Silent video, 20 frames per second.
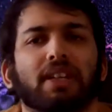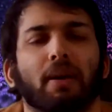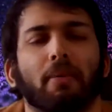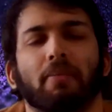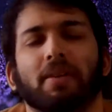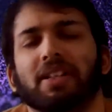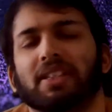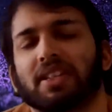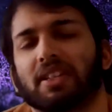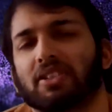
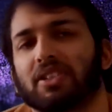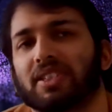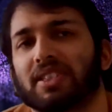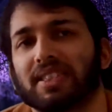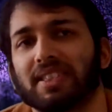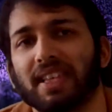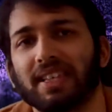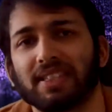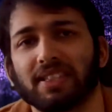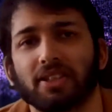companies such as
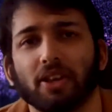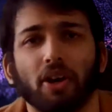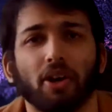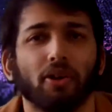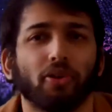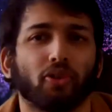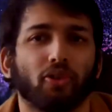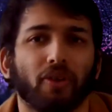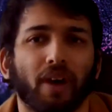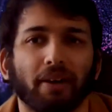
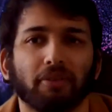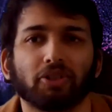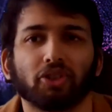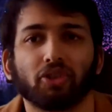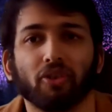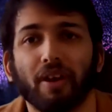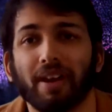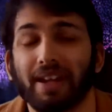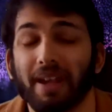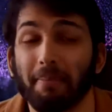Cisco,
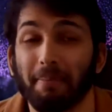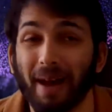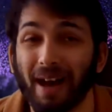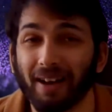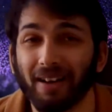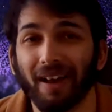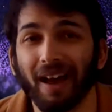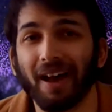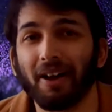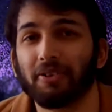CrowdStrike, and
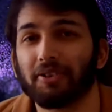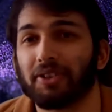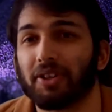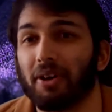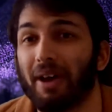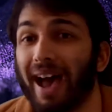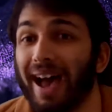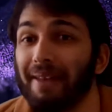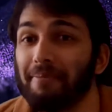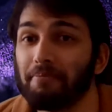Palo
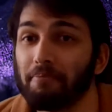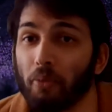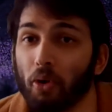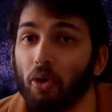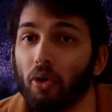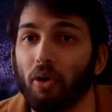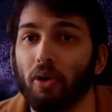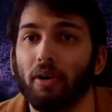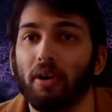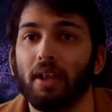Alto, and
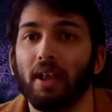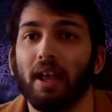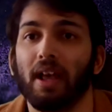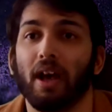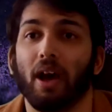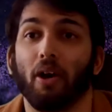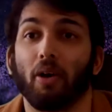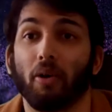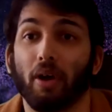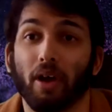more,
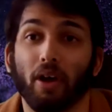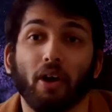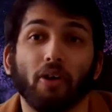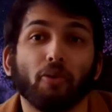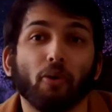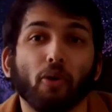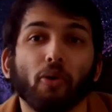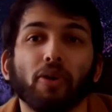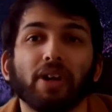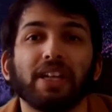are
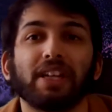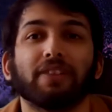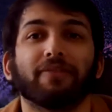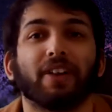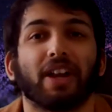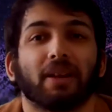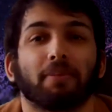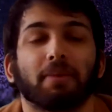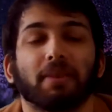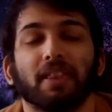already
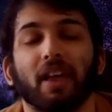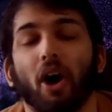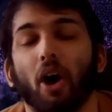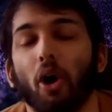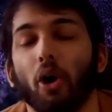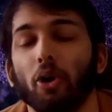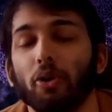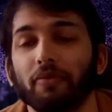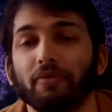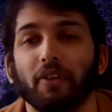developing their
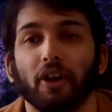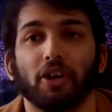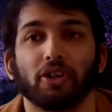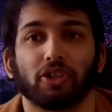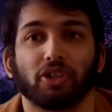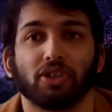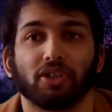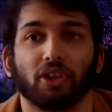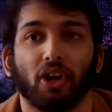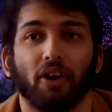own
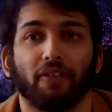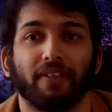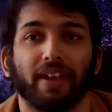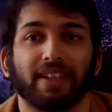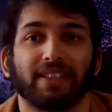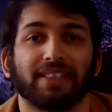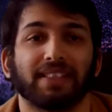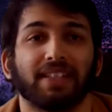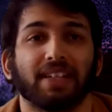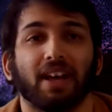versions of
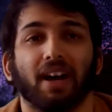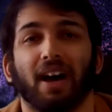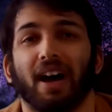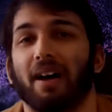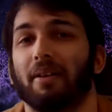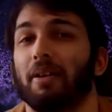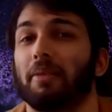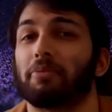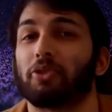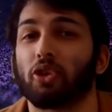XDR,
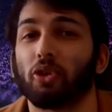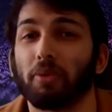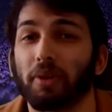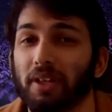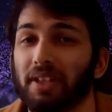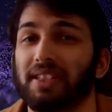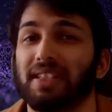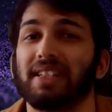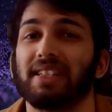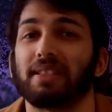and I'm sure we're
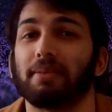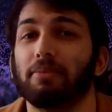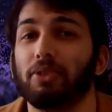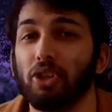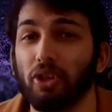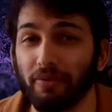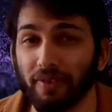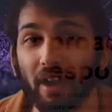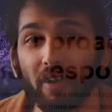going to see some new